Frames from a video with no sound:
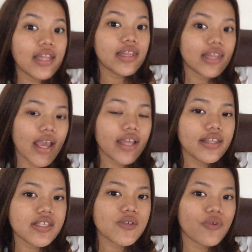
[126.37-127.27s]
like
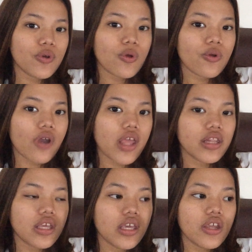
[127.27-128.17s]
this photo right
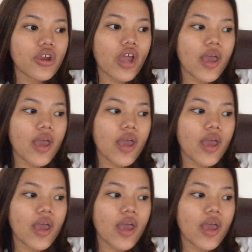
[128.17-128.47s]
here?